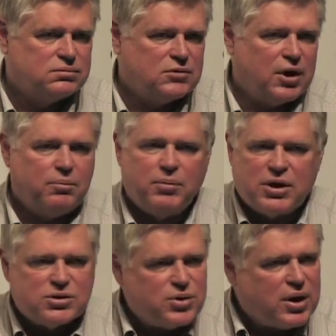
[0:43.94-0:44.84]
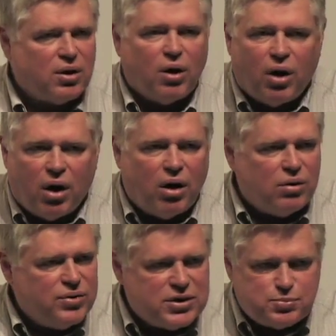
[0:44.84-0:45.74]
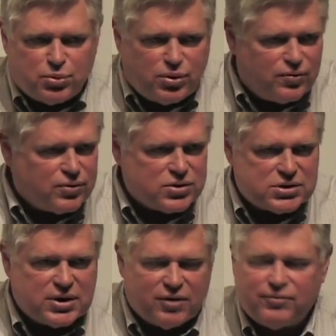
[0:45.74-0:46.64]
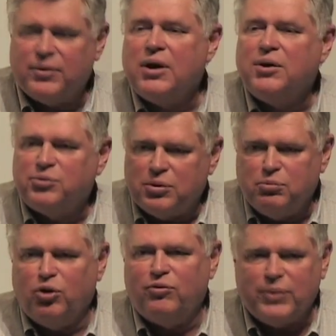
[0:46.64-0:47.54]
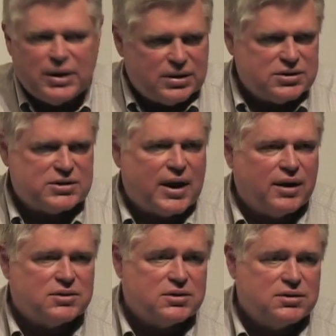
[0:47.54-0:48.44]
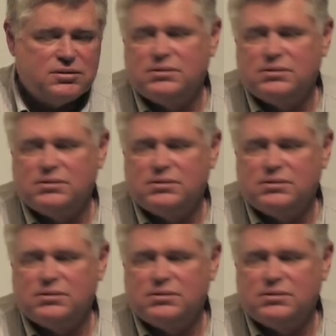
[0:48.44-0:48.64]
Okay? Because we got all this peripheral stuff between movement and sounds.